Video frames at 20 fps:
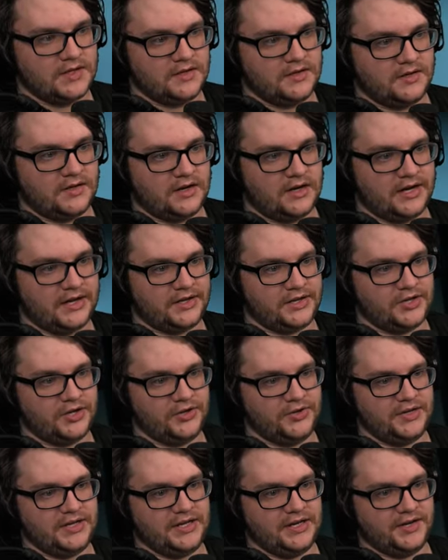All right,
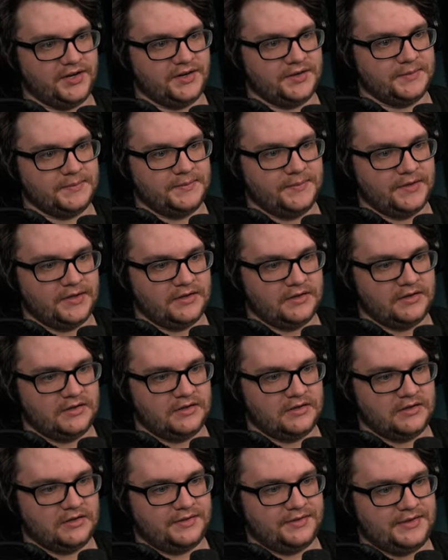code here.
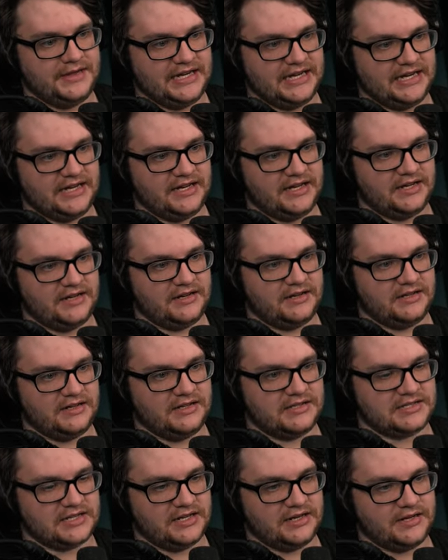That
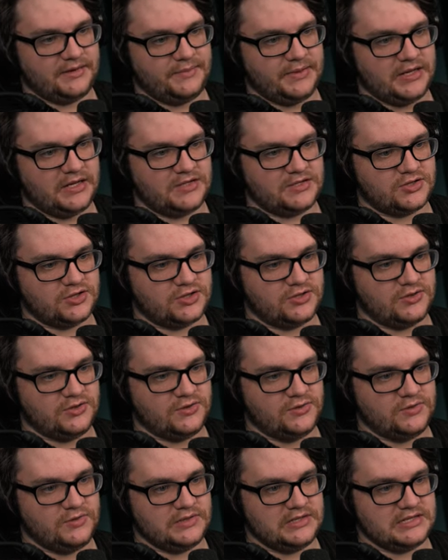it's going to be
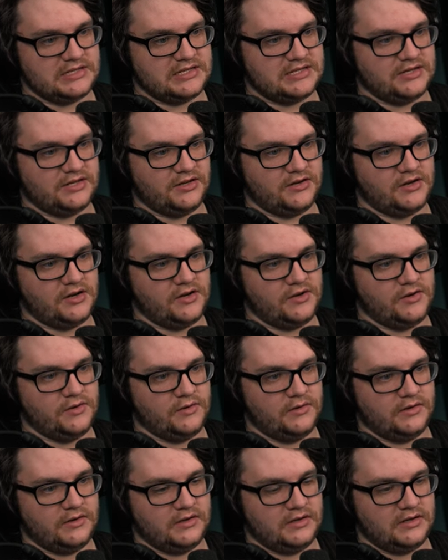two zero
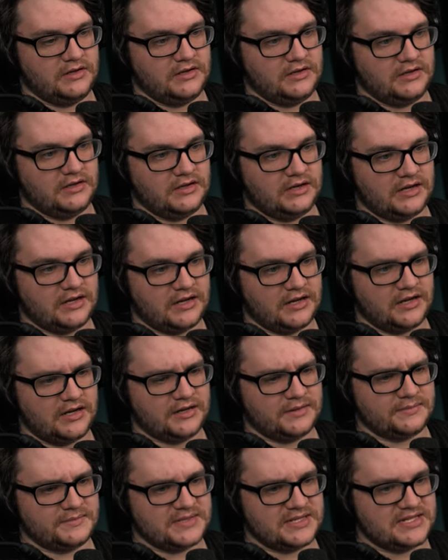
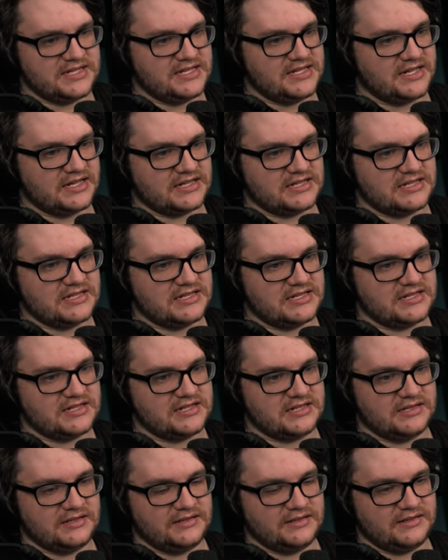um,
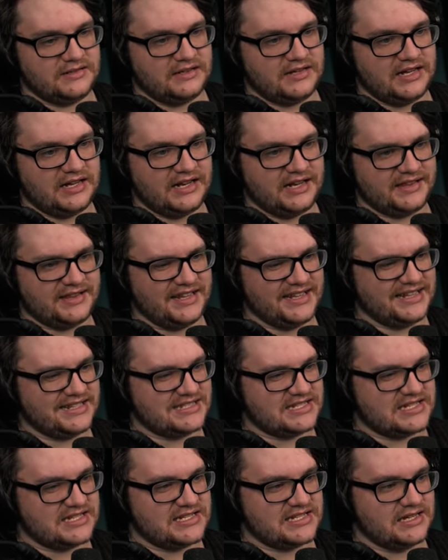six, and I think that's
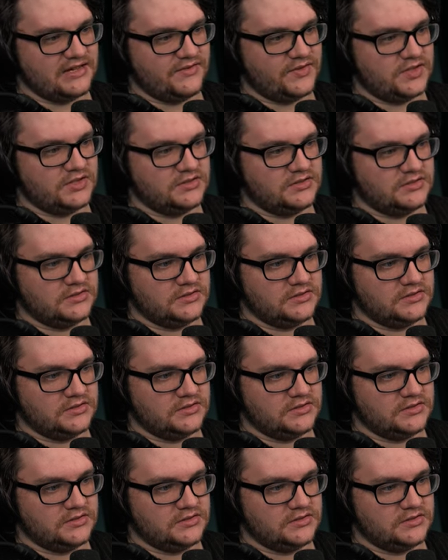a seven.